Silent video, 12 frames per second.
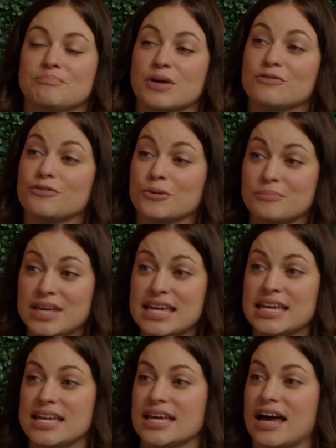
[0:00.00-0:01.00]
But for
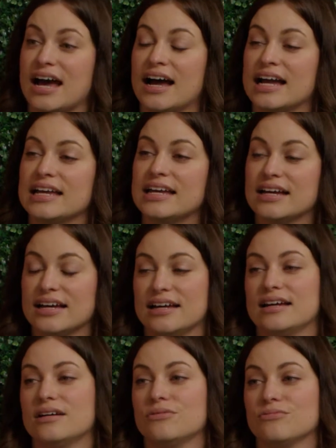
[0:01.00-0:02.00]
me,
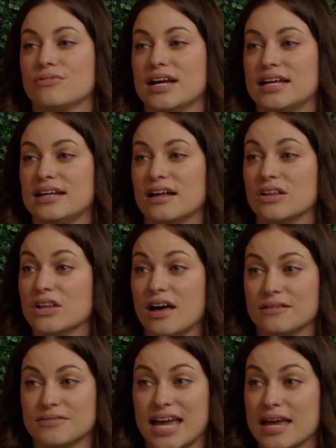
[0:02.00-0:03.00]
I read a
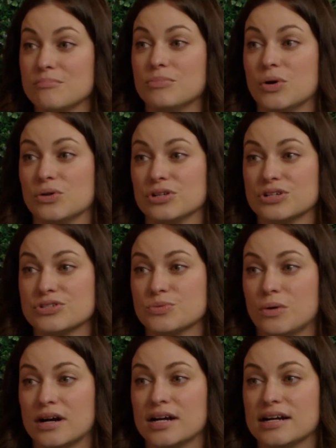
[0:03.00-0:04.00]
lot of Kate Bowler's
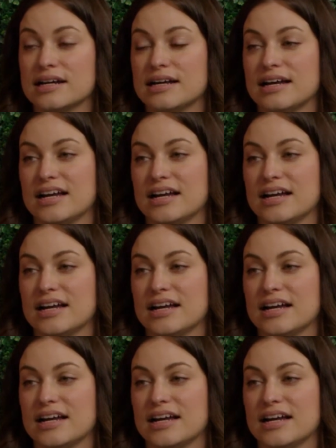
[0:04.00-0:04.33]
work.